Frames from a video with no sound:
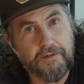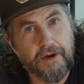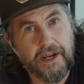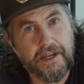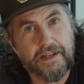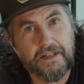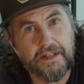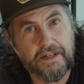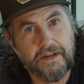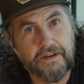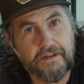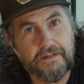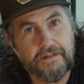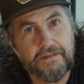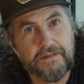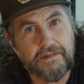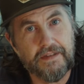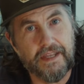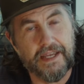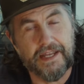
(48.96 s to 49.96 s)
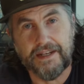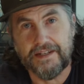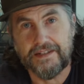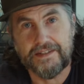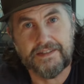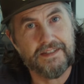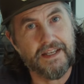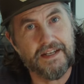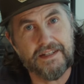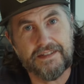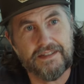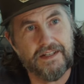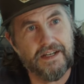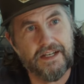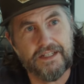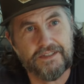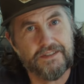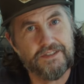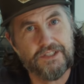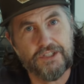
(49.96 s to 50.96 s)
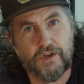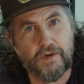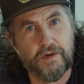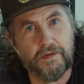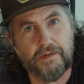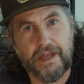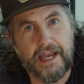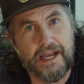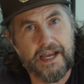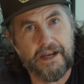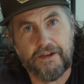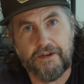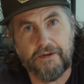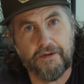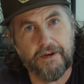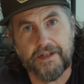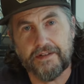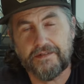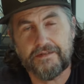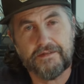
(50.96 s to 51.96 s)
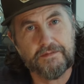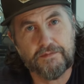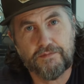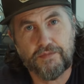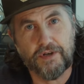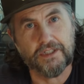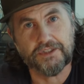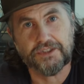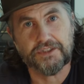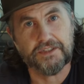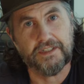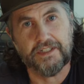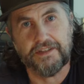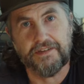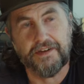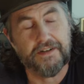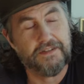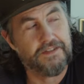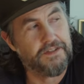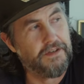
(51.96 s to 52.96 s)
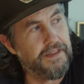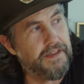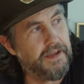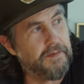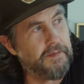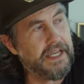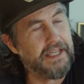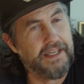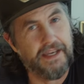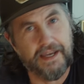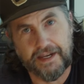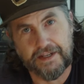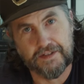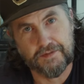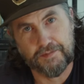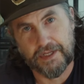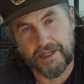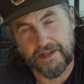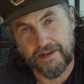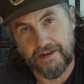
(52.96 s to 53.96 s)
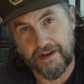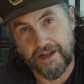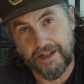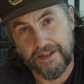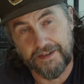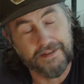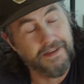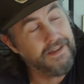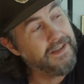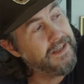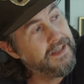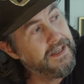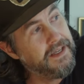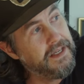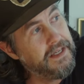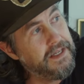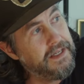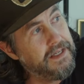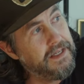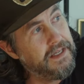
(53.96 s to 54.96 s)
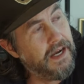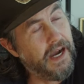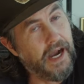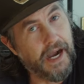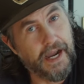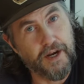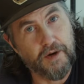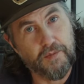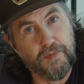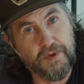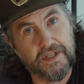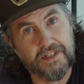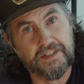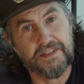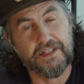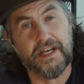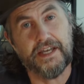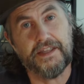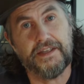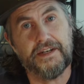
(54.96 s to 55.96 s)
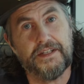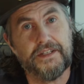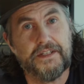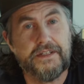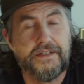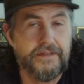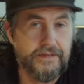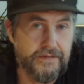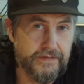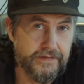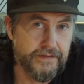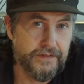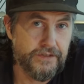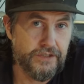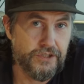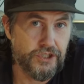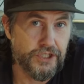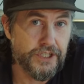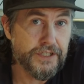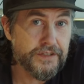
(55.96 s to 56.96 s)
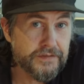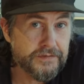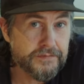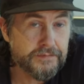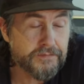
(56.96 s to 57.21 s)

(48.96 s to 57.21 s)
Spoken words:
regulator, and it does not show accurate pressure on there. So I think my keg has been on higher PSI than I should